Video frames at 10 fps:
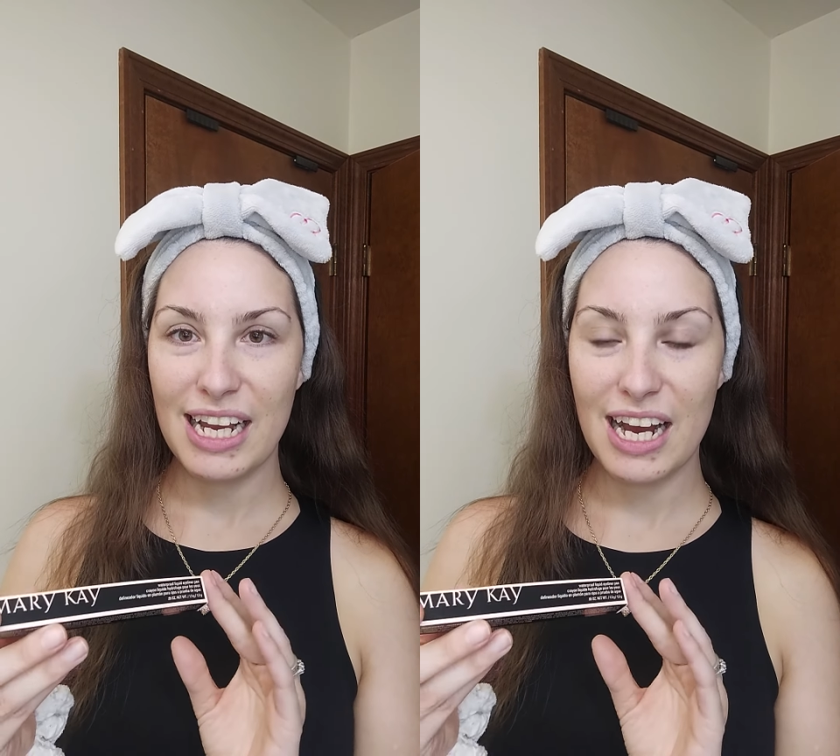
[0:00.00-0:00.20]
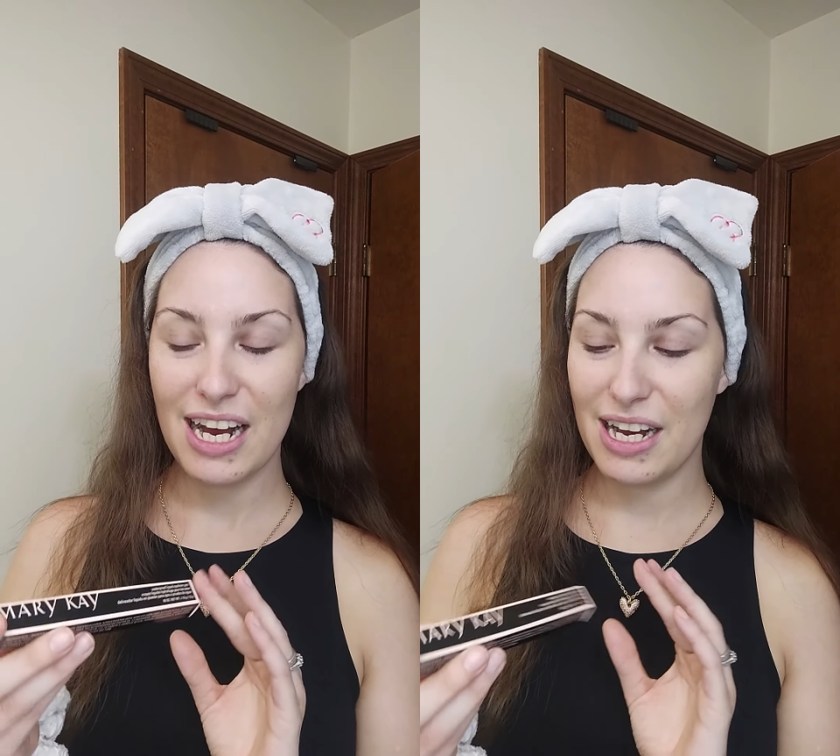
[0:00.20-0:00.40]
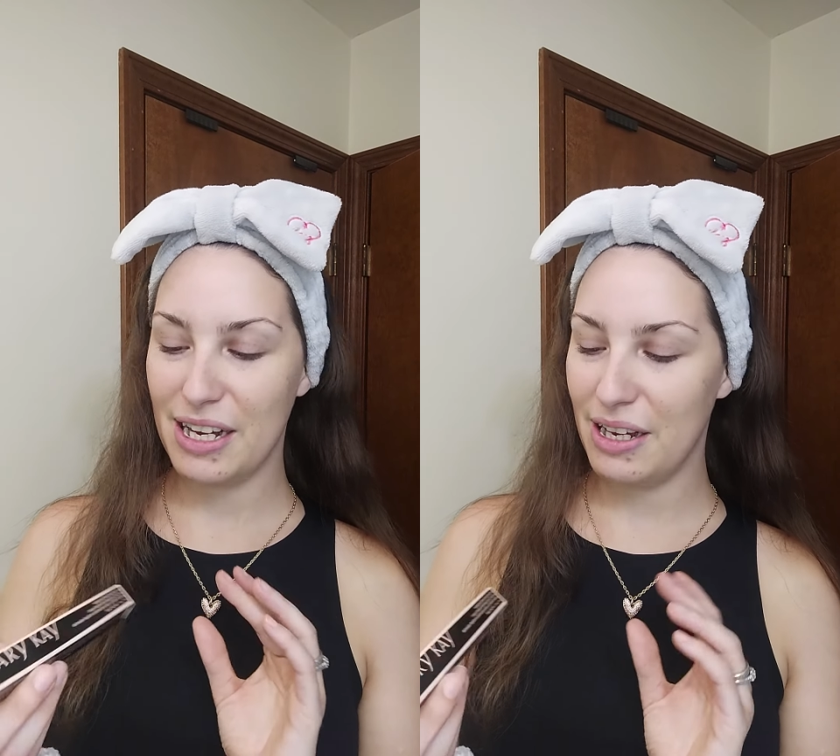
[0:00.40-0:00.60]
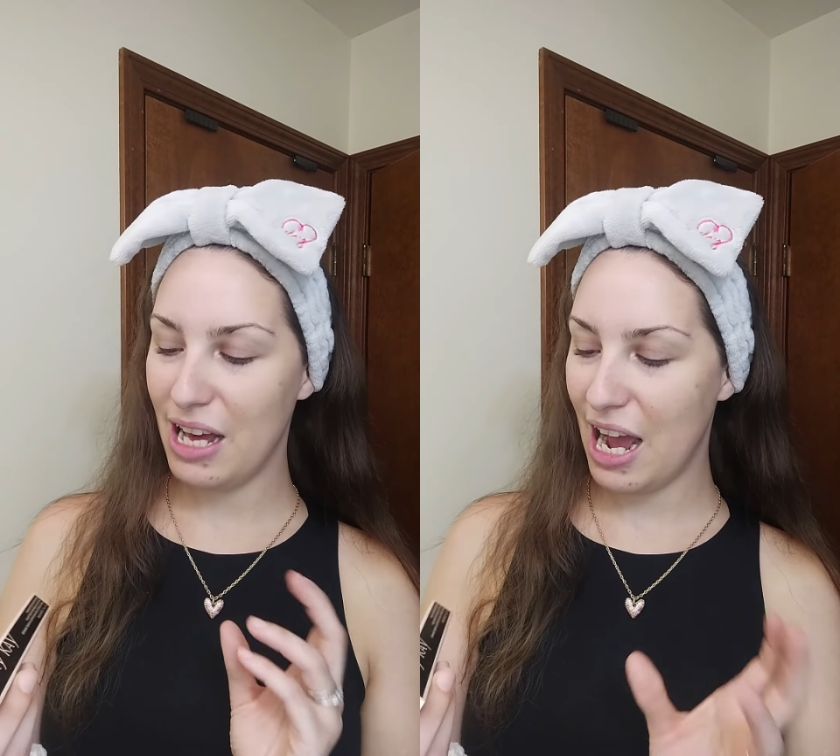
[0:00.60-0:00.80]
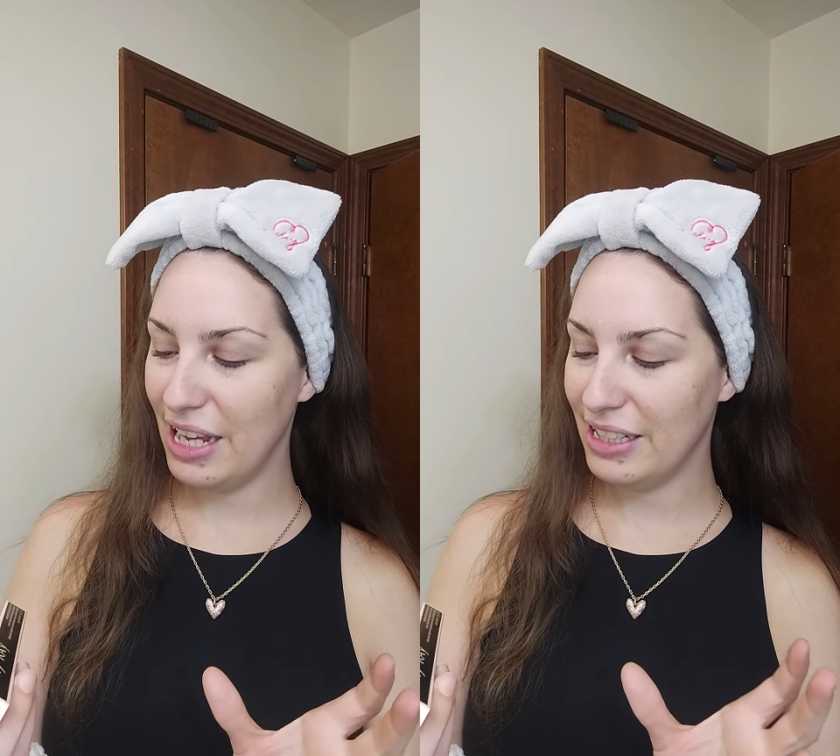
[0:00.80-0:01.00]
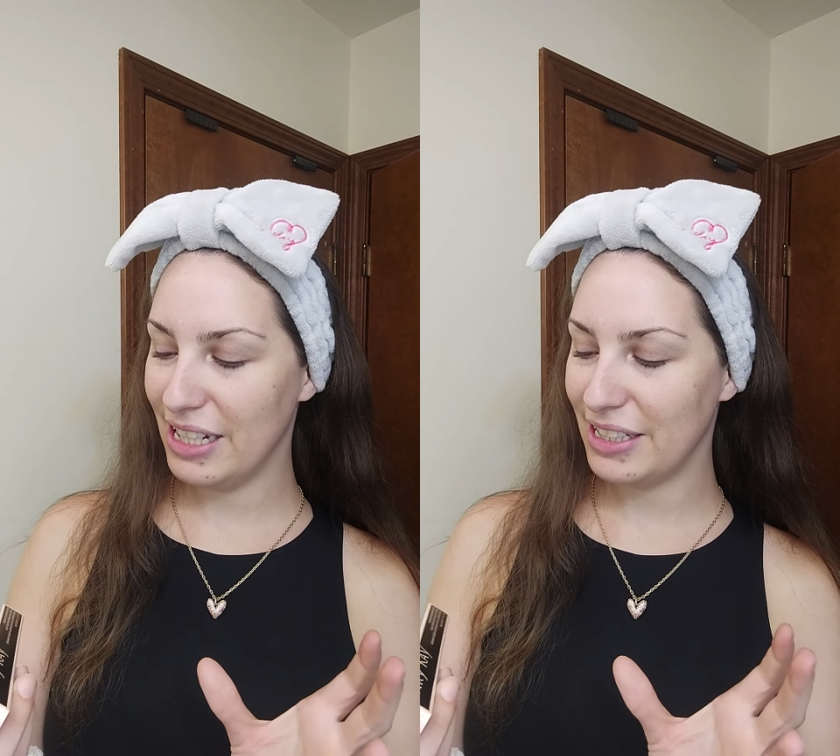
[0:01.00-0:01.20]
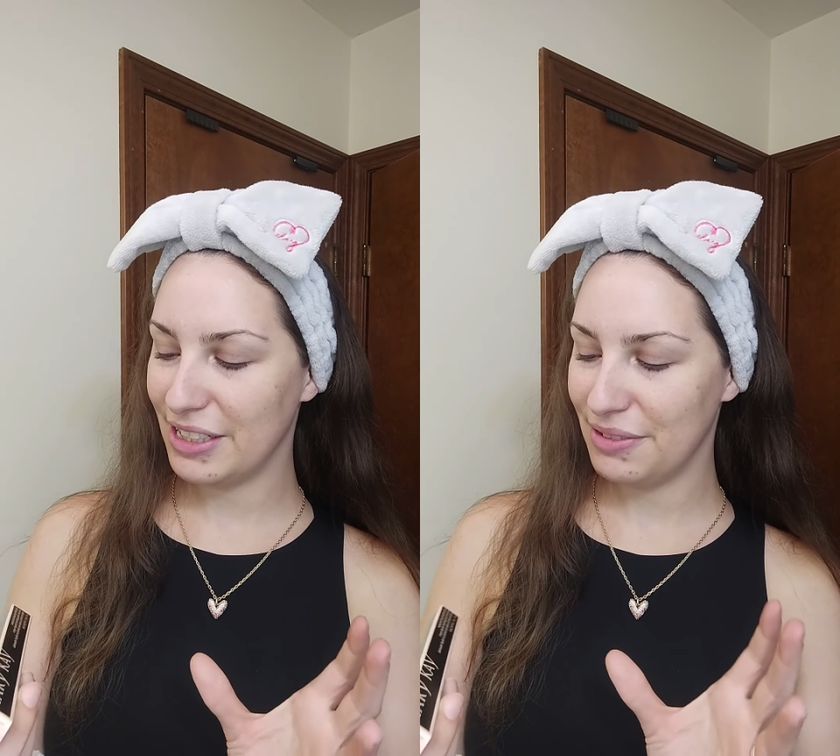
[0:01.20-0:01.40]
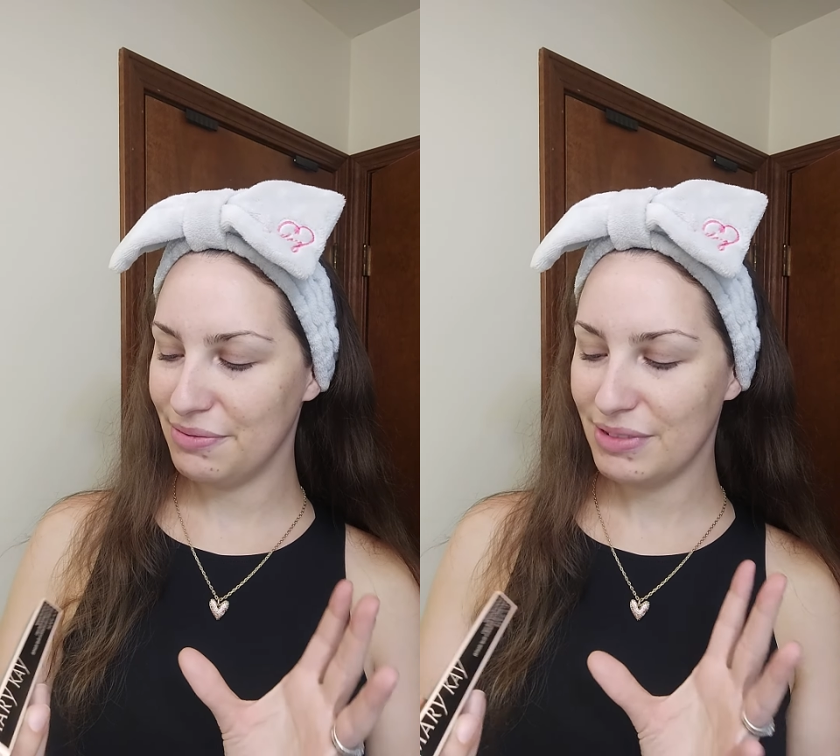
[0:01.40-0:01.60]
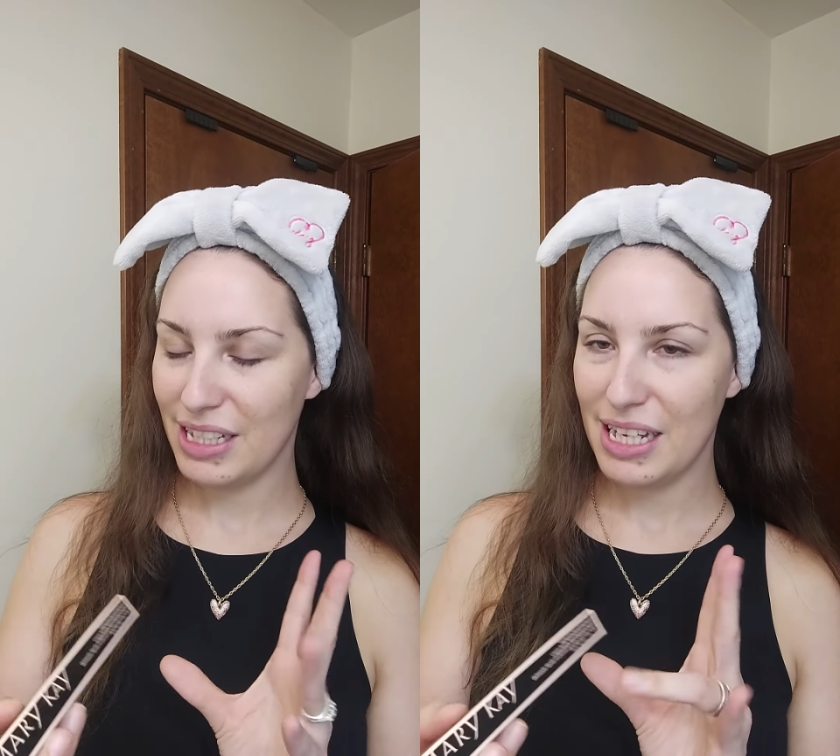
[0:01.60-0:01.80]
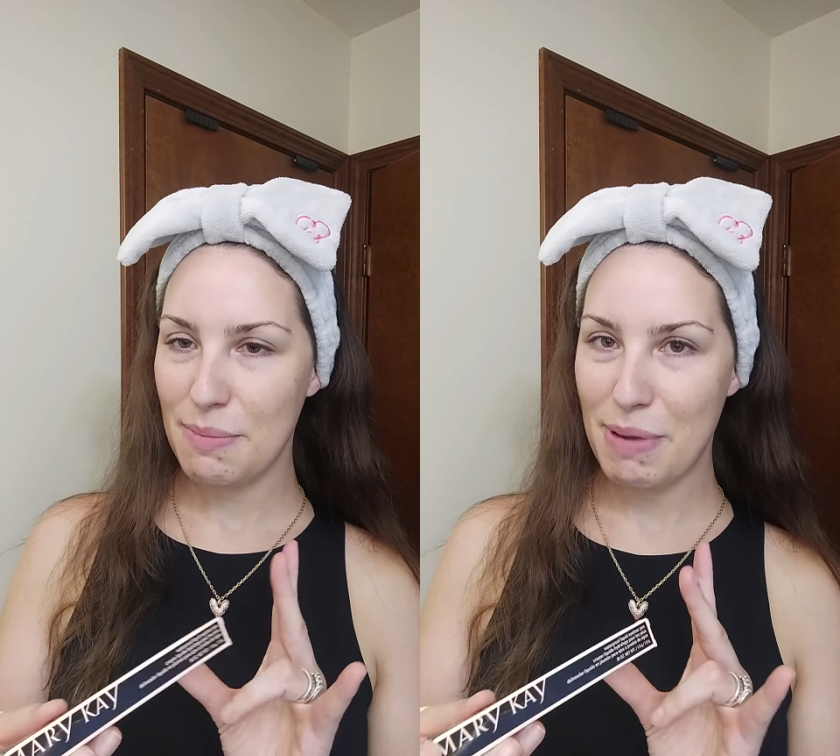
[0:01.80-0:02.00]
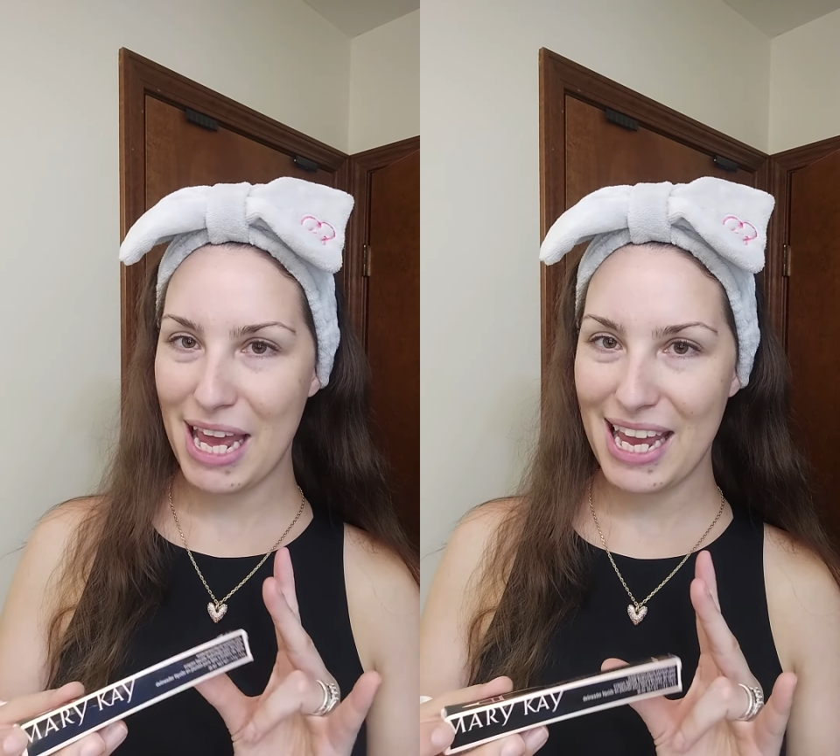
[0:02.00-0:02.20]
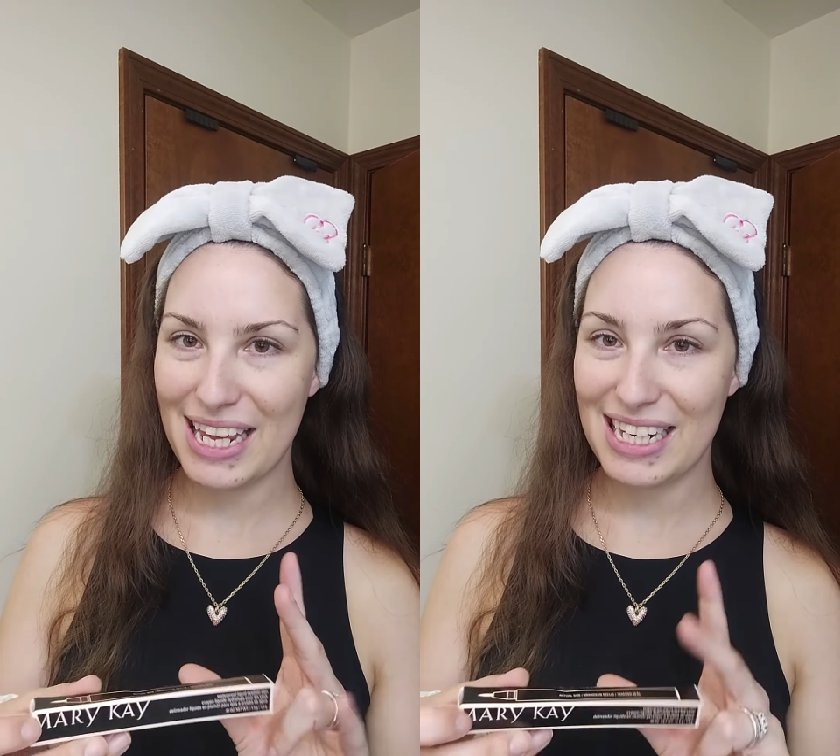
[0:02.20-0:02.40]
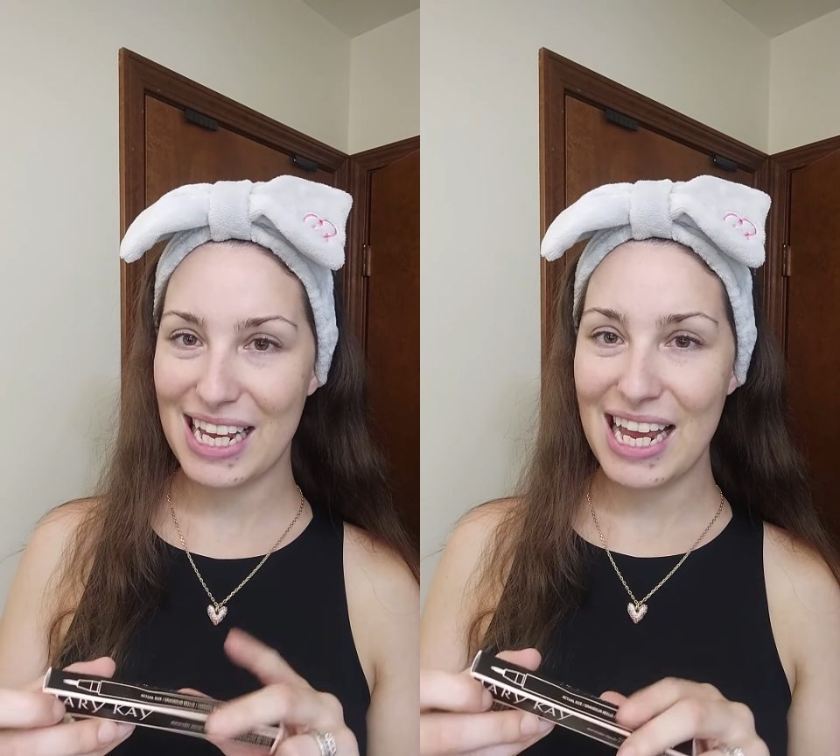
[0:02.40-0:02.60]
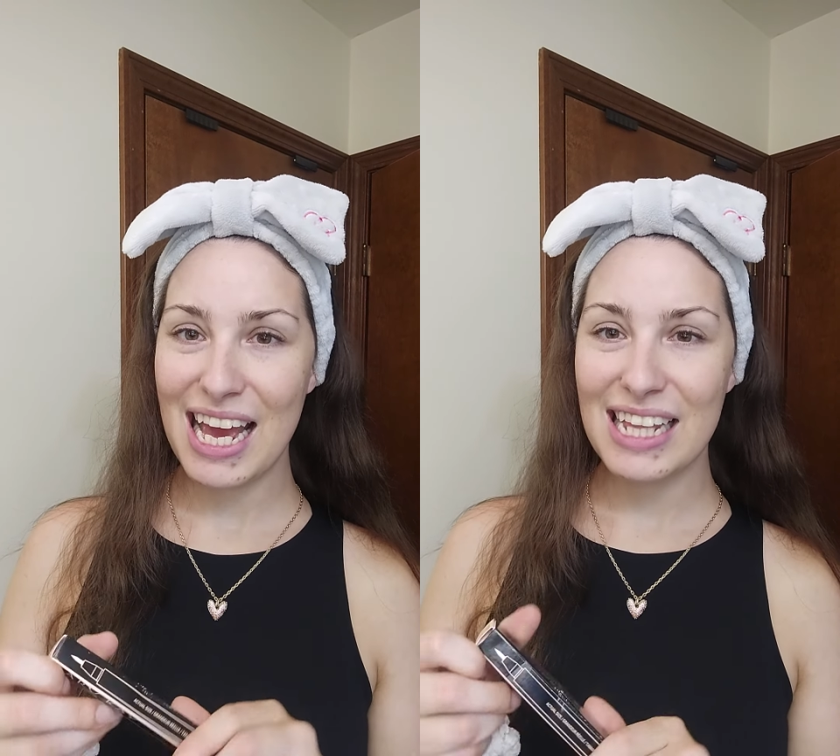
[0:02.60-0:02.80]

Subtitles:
eyeliner pen.